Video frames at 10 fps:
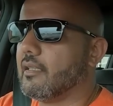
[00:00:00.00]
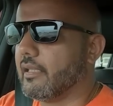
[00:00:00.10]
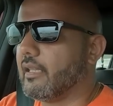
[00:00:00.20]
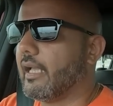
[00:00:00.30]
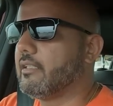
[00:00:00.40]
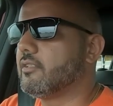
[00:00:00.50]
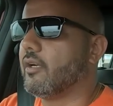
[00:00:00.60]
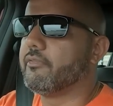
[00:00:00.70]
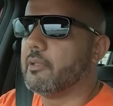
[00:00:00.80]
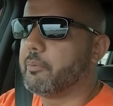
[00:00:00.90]
the likes
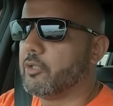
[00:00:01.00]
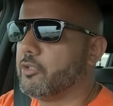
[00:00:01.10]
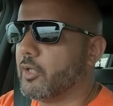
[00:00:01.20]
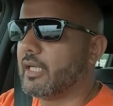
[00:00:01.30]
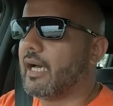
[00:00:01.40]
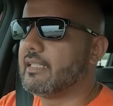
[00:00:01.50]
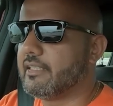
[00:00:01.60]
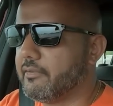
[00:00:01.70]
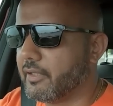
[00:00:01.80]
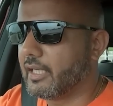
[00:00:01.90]
of the Perodua
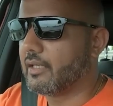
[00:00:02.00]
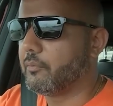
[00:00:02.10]
Ativa,